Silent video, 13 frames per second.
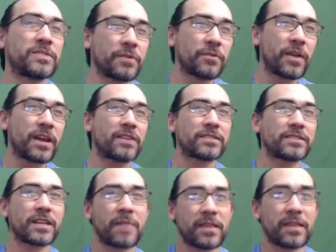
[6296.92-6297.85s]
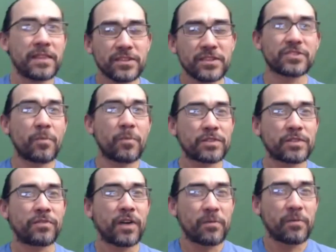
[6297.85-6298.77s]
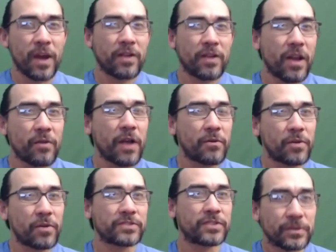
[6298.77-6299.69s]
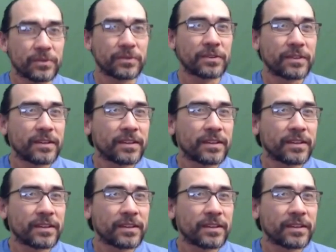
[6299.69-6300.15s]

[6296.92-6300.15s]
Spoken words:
ones I read, and I was like, man, these are so much fun. Why don't I write one too?